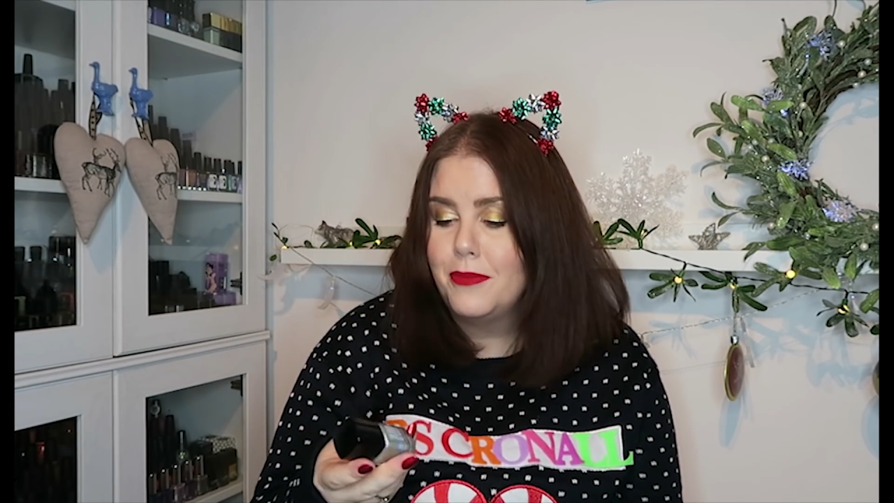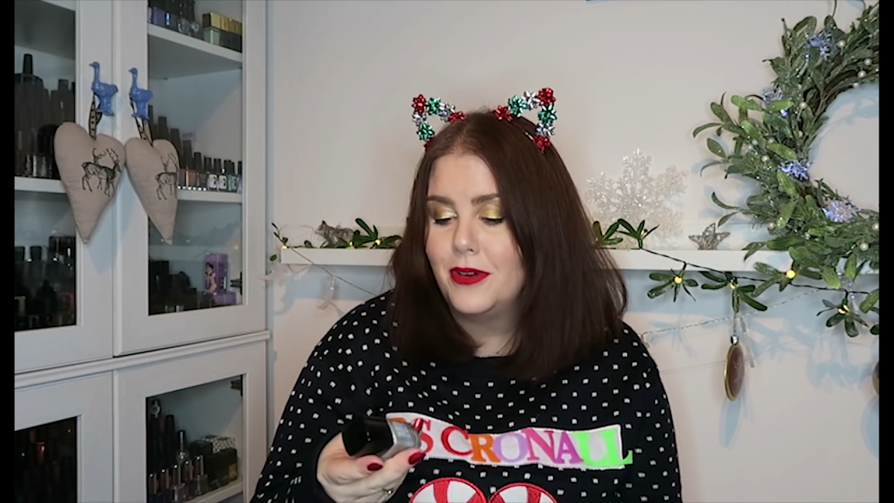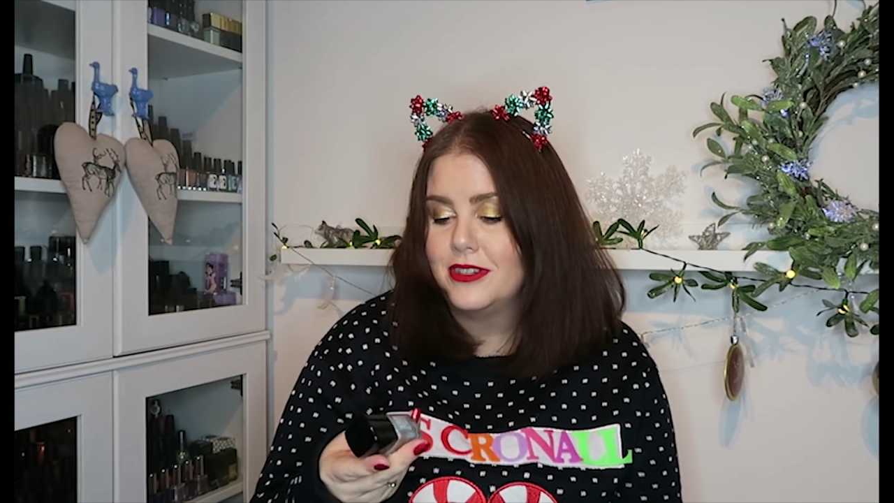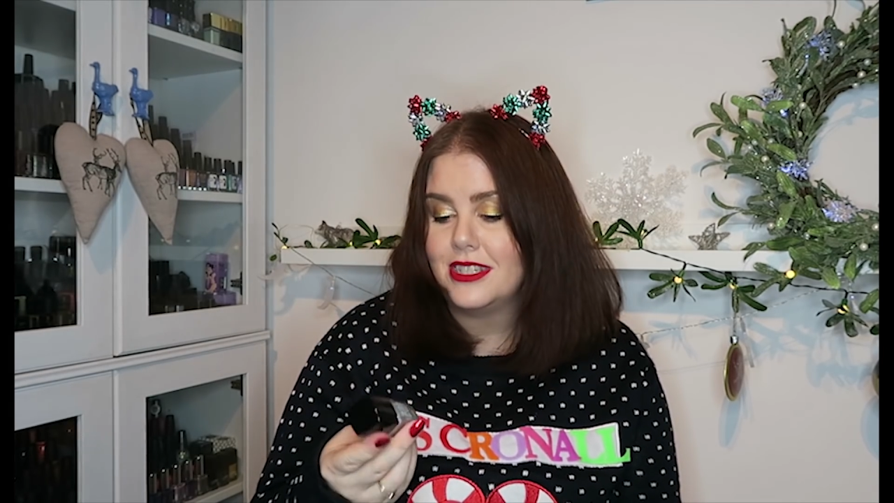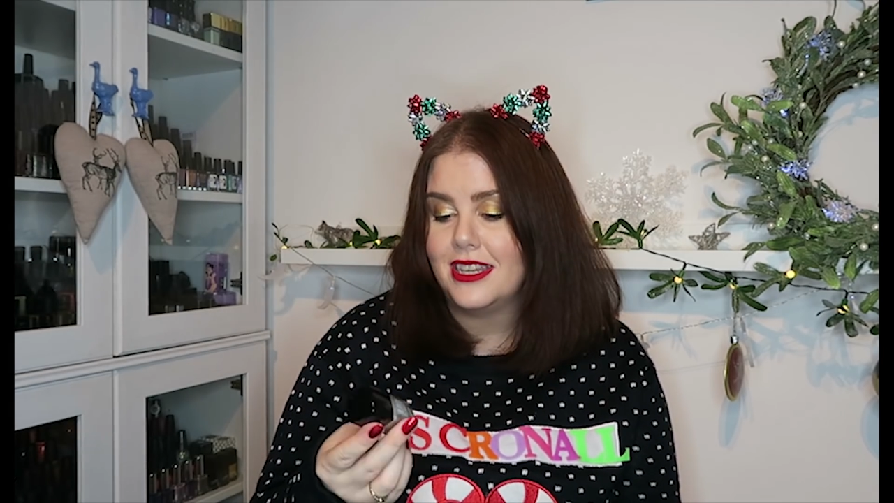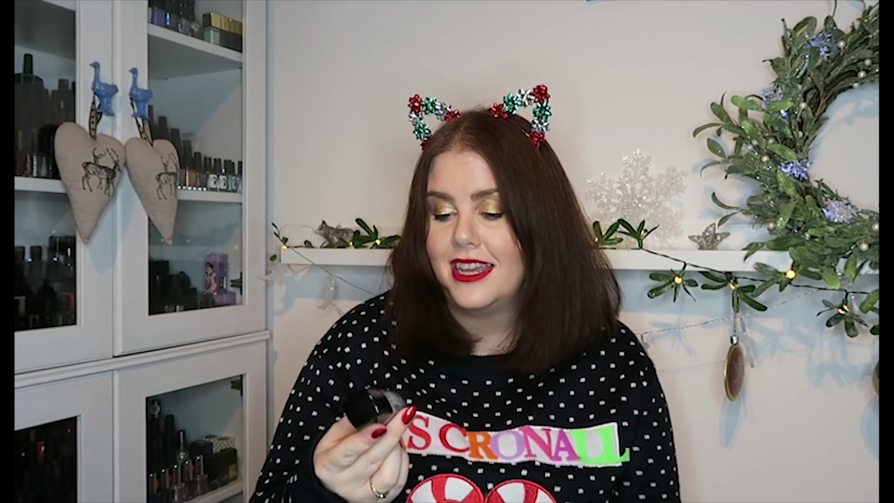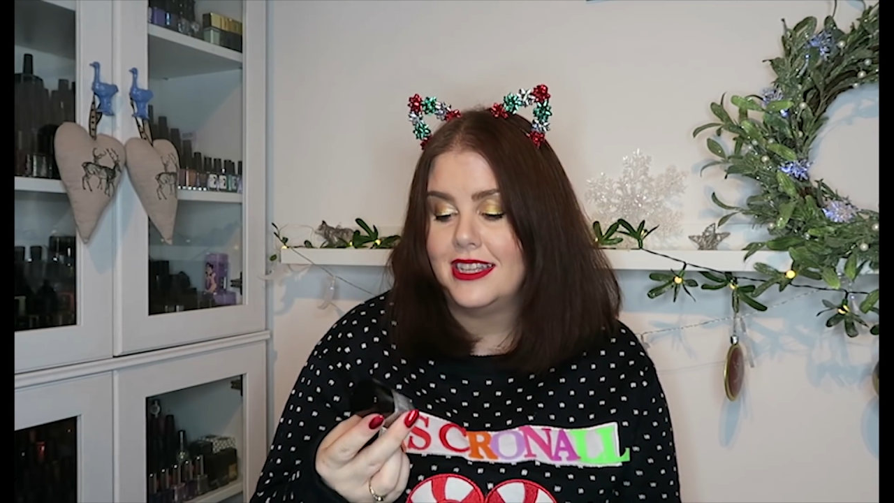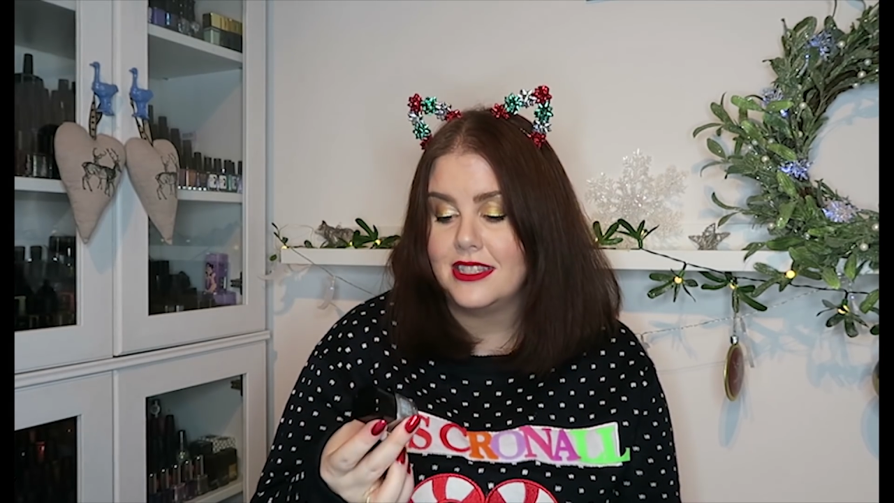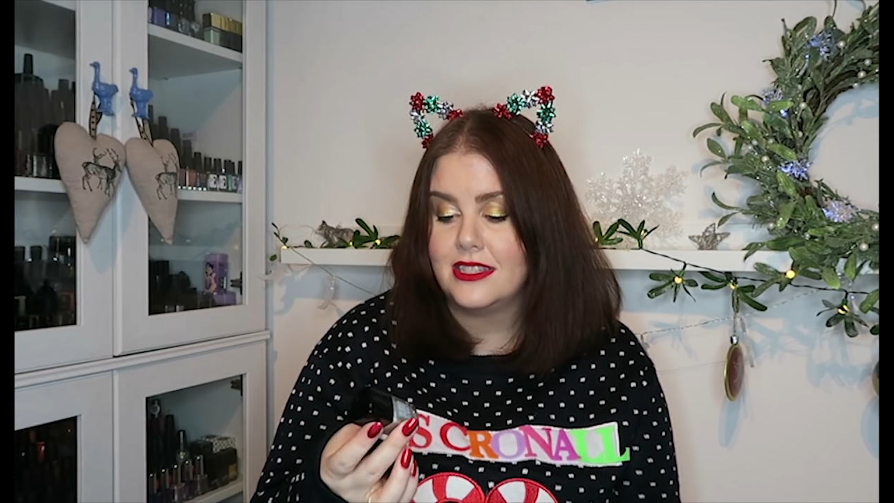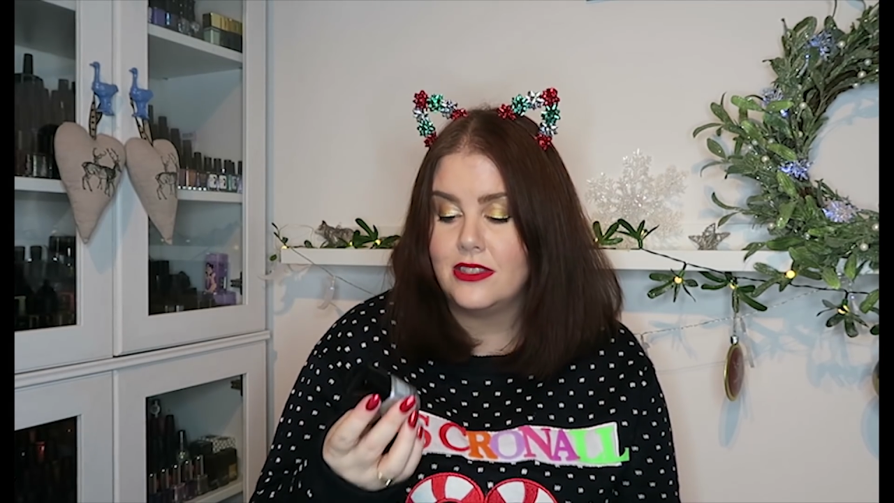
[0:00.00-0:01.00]
but
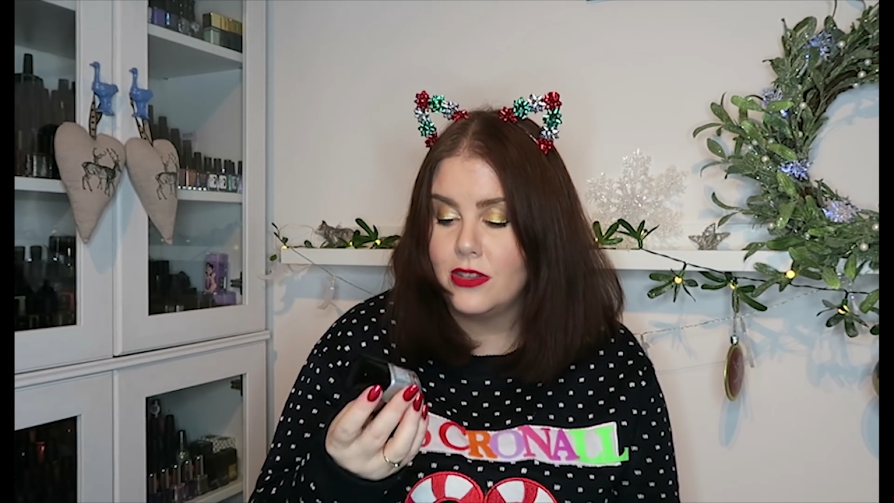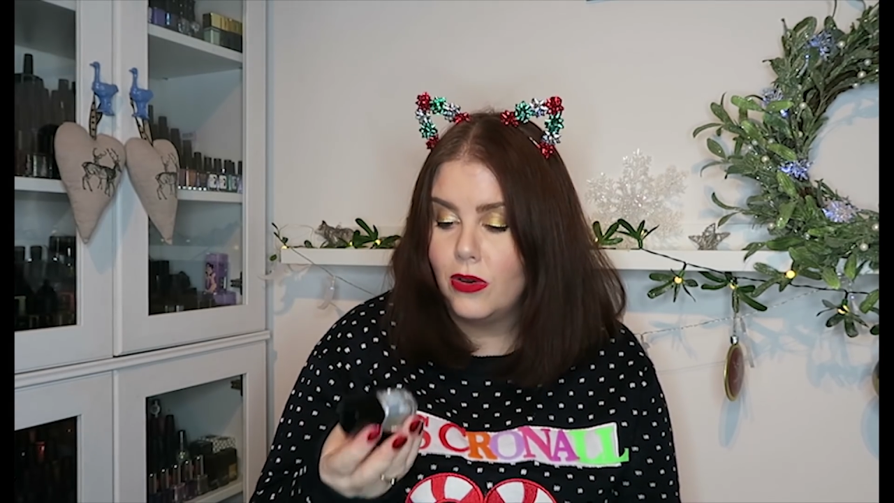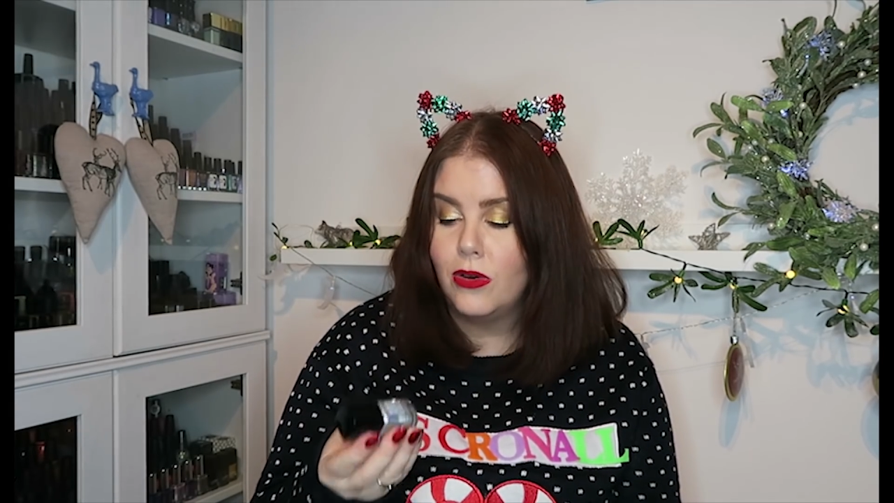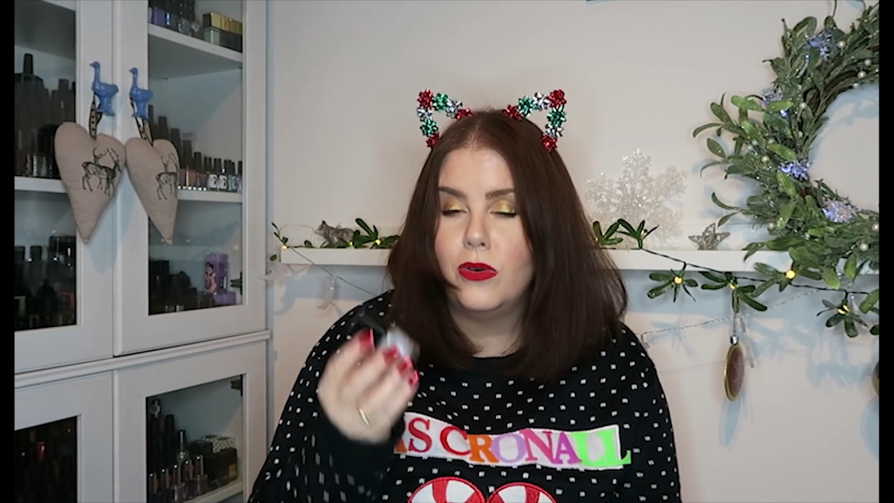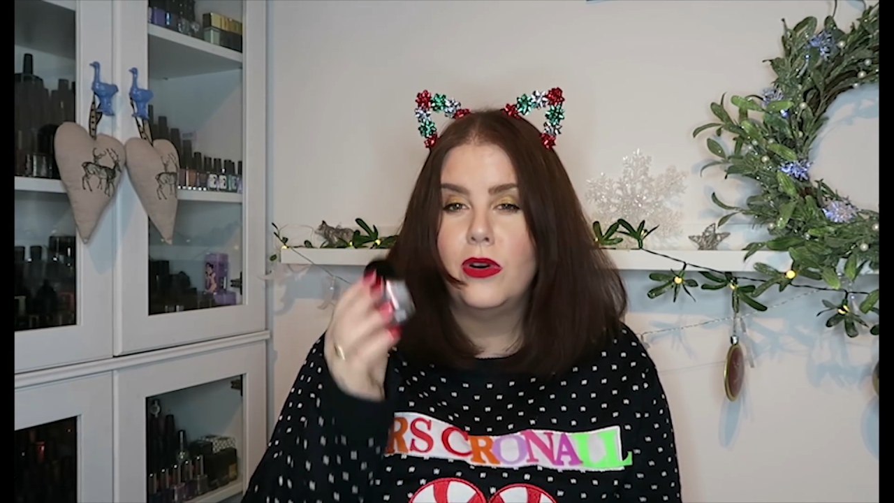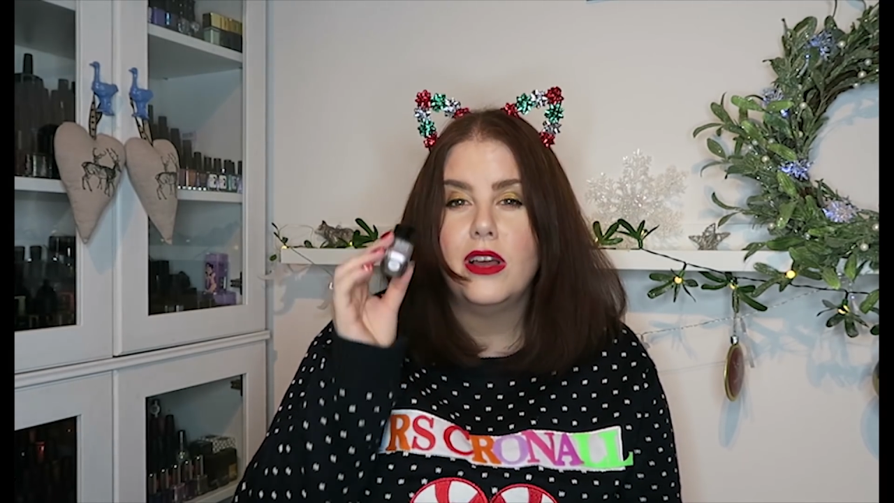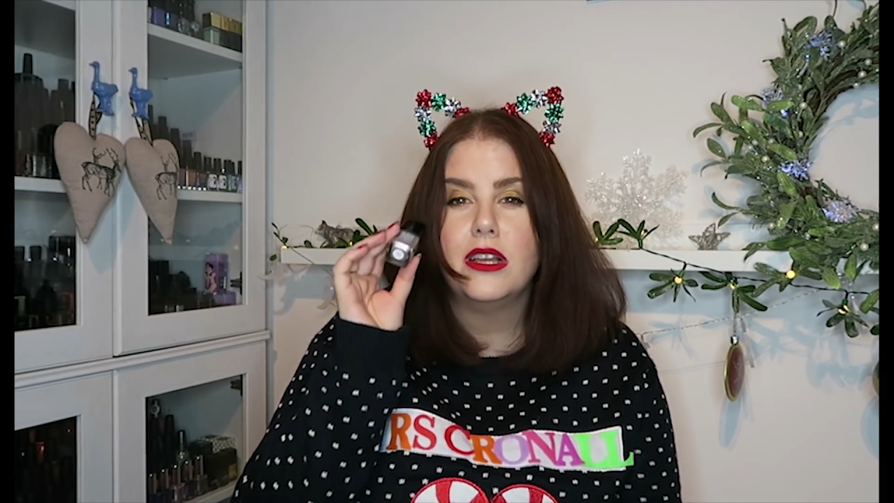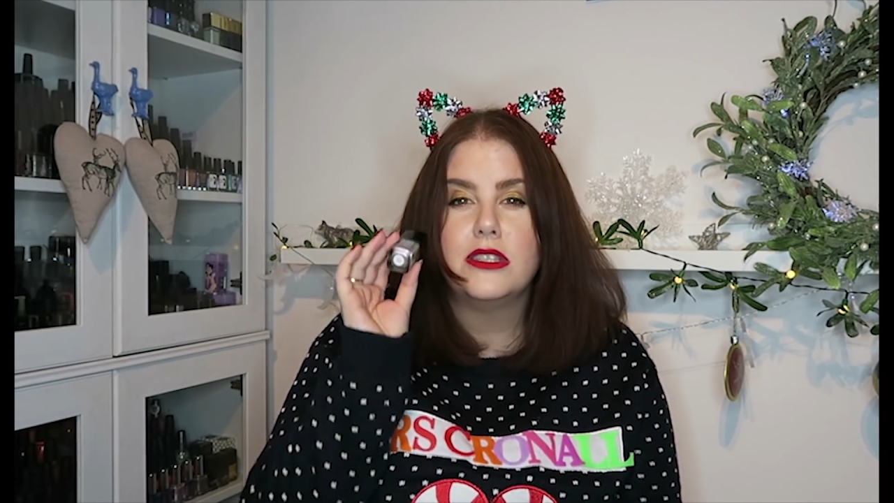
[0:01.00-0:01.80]
it's so,